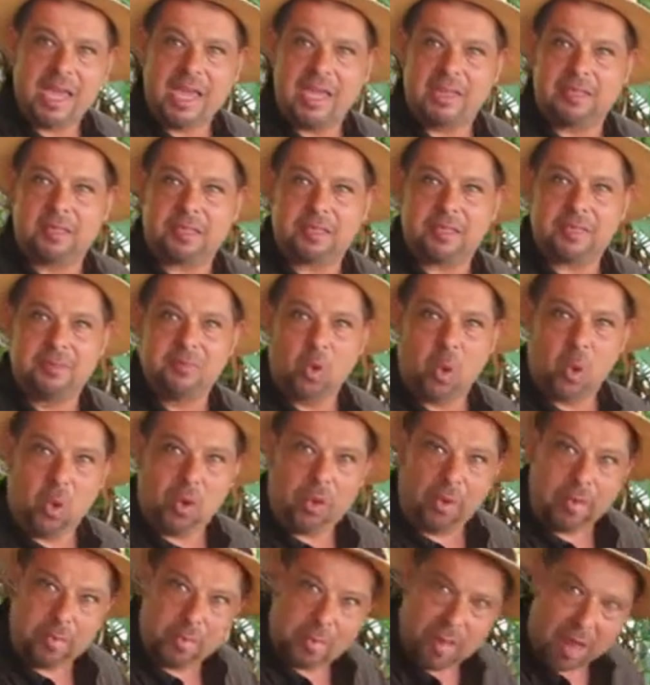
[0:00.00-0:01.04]
is a
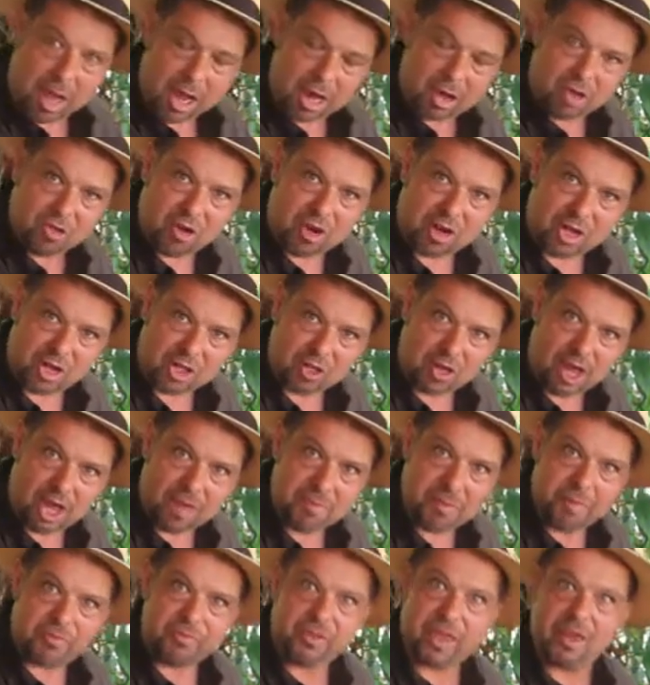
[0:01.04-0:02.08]
small
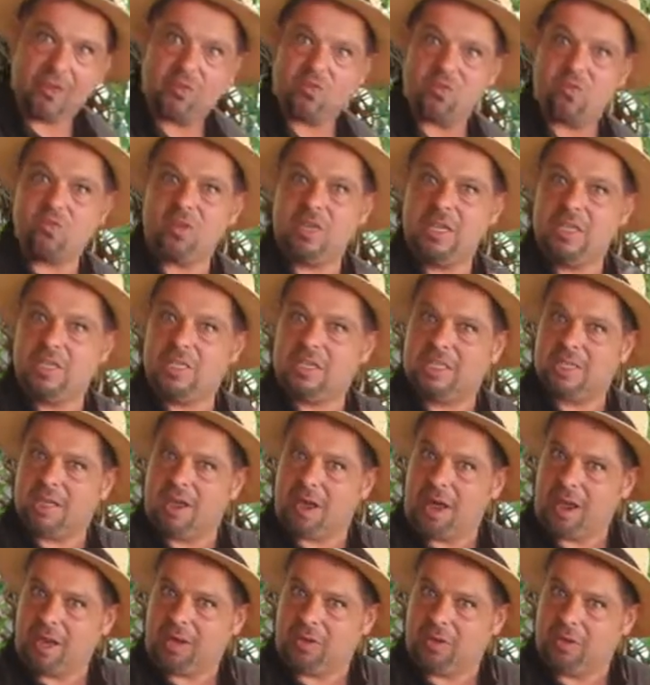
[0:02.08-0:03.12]
microclimate that
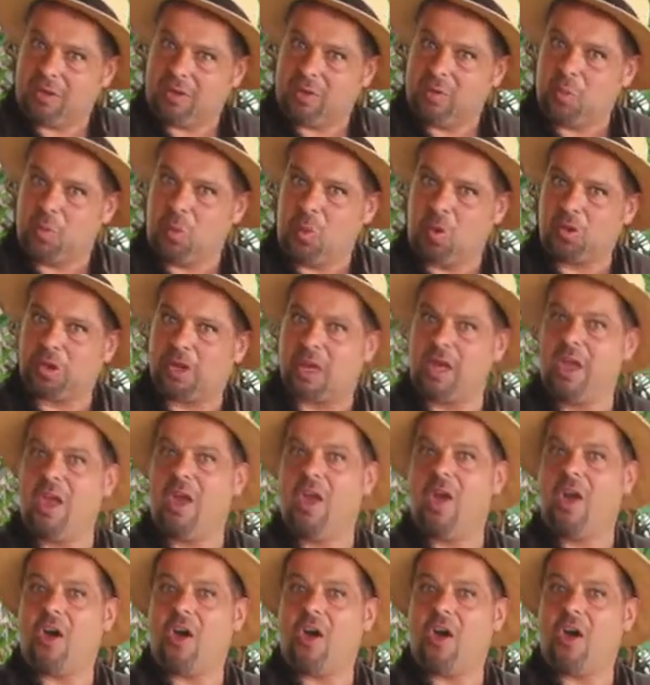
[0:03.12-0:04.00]
recycles water